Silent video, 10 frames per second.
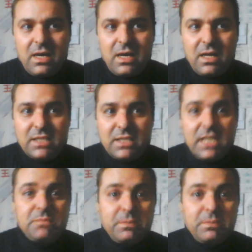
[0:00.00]

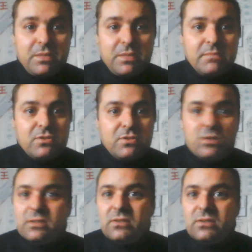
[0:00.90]
Chinese people
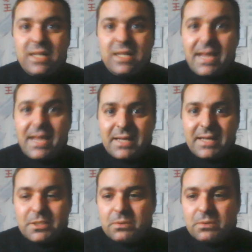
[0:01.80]
didn't like it,
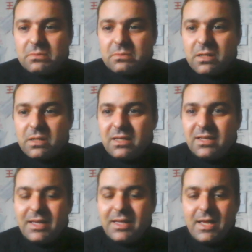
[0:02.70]
so
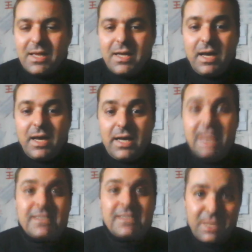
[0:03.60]
I
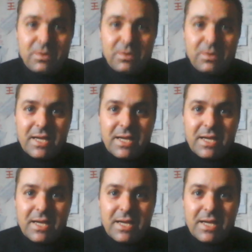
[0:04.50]
understand why.